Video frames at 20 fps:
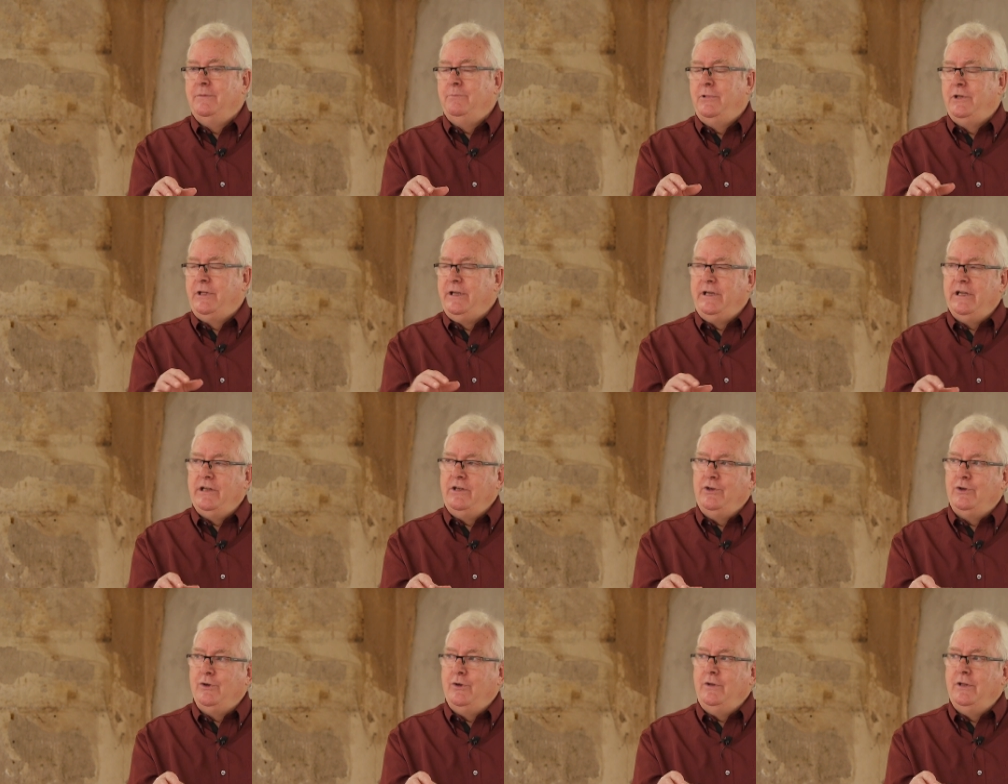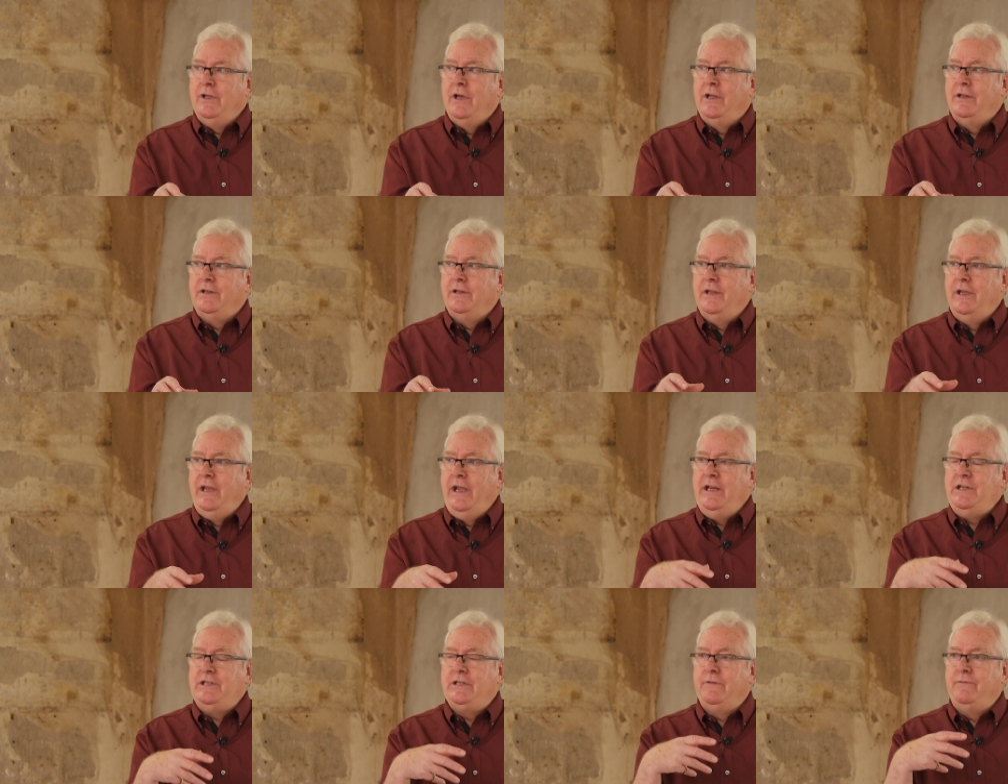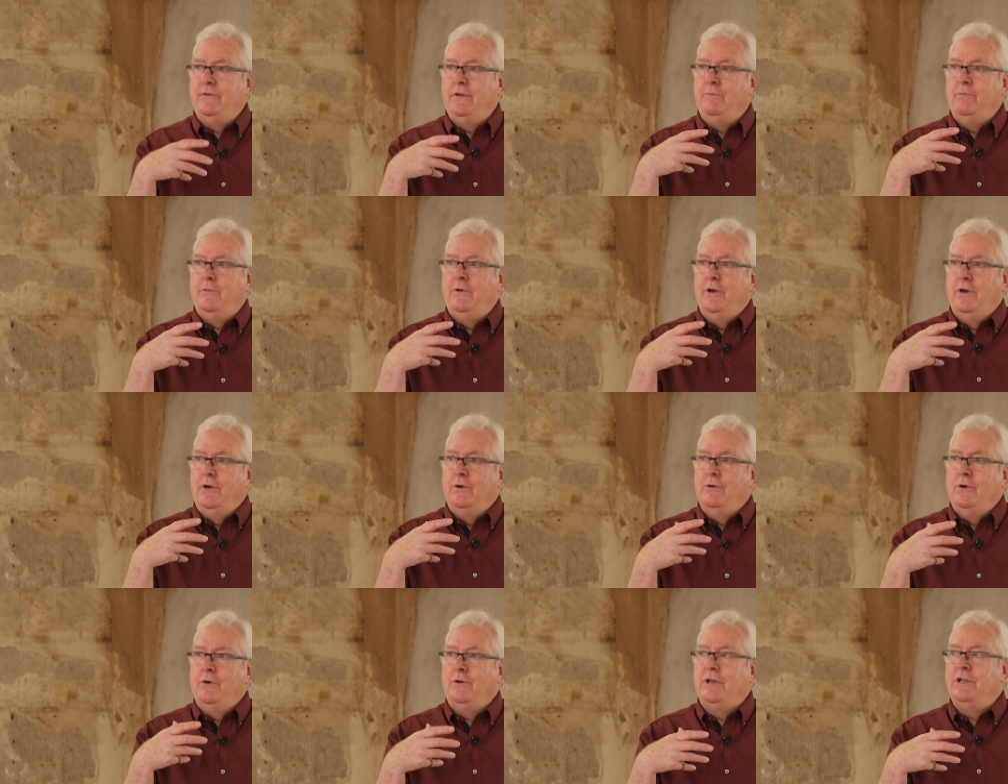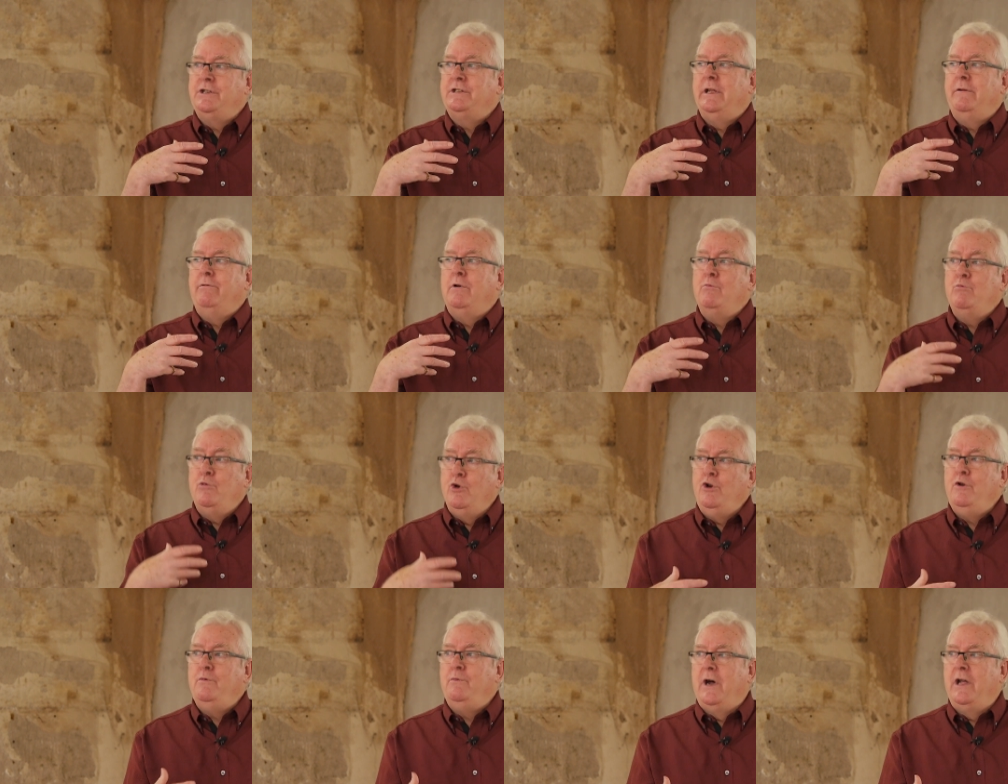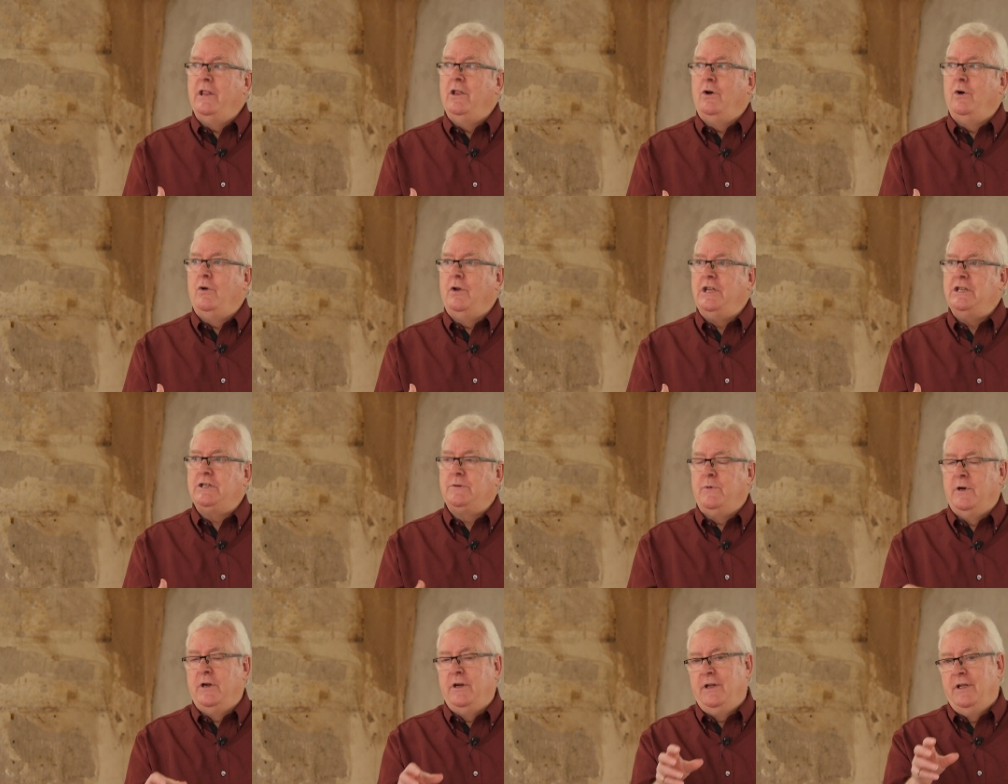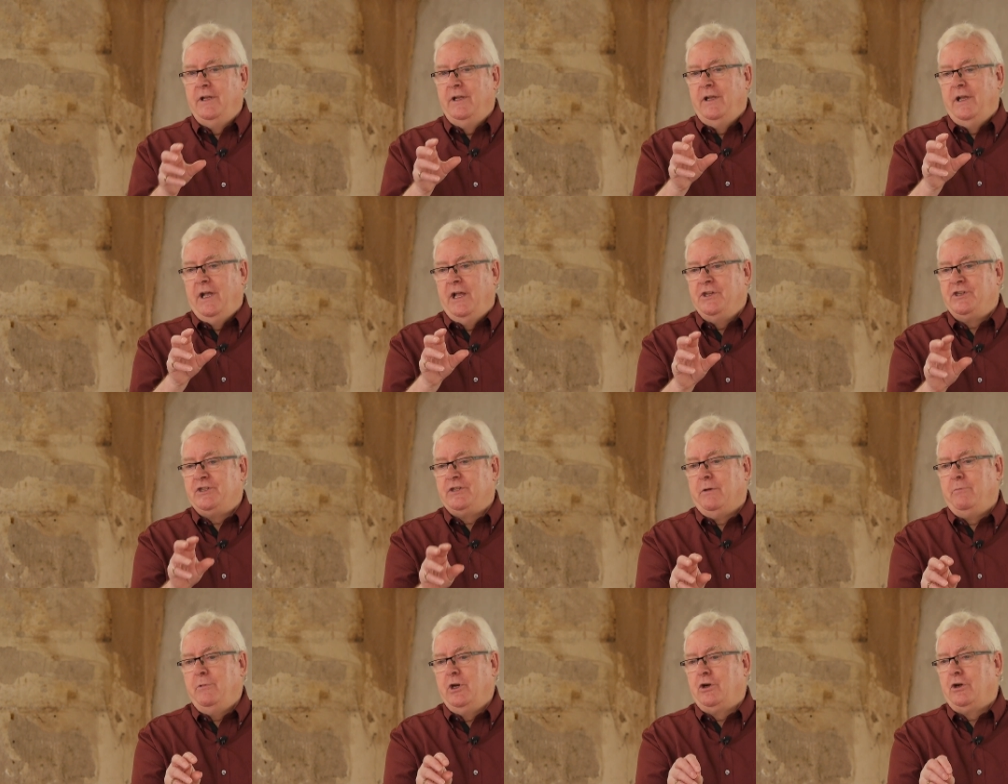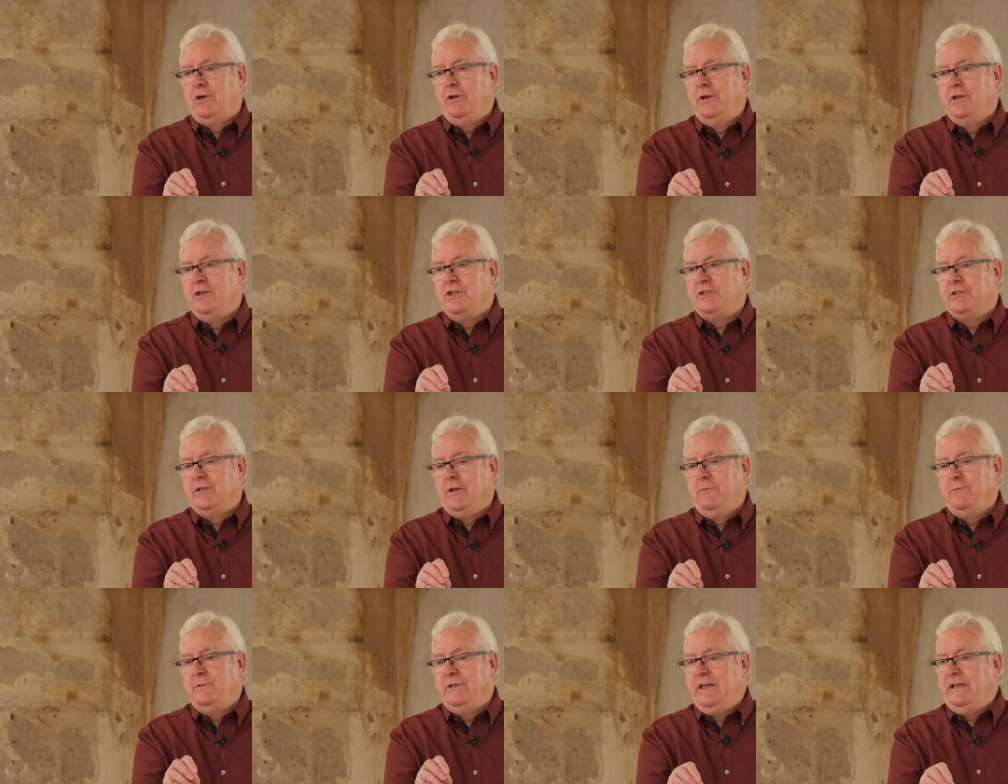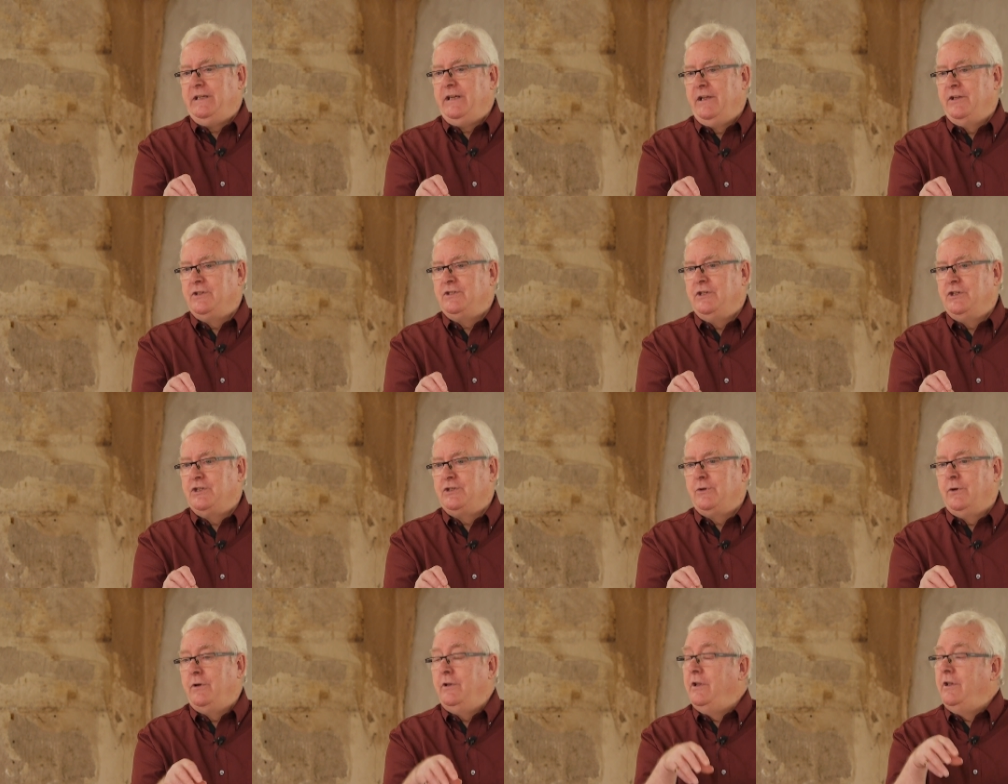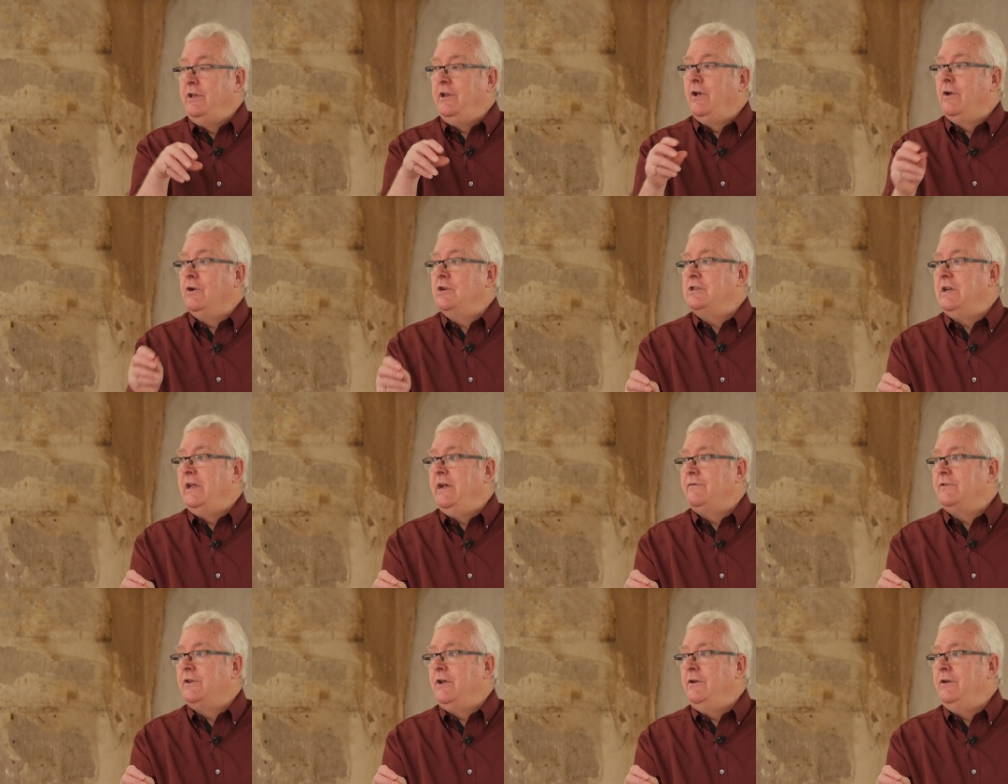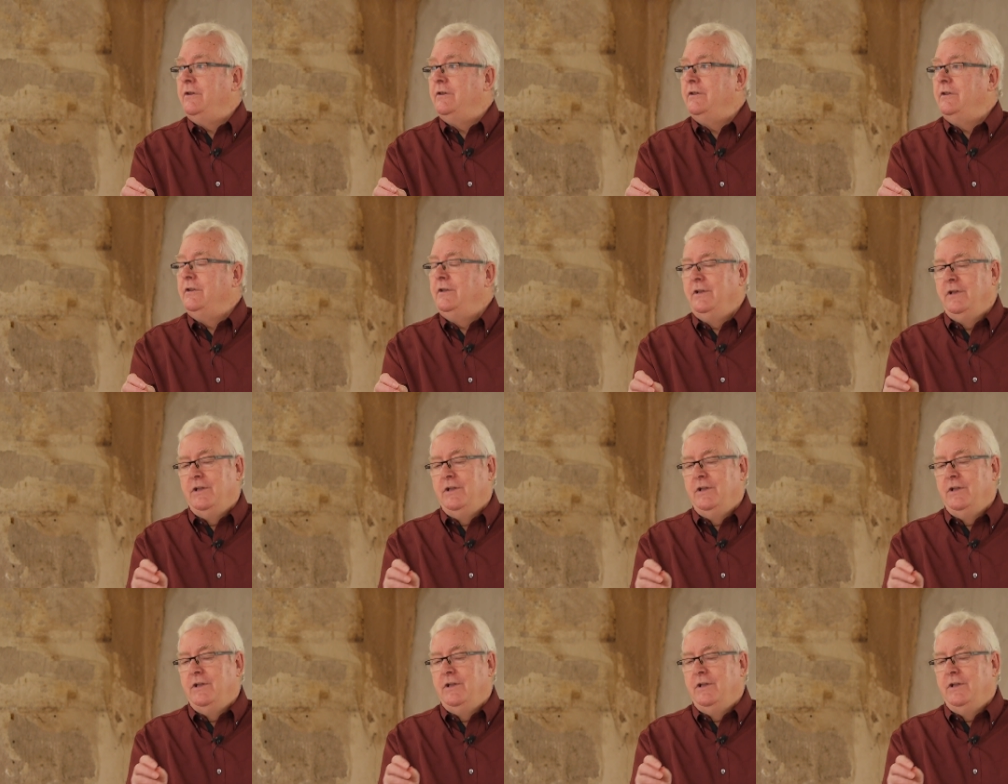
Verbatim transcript: but they didn't do that. Each of them wrote as they were moved by the Holy Spirit, and some credits some details in the story that the others left out.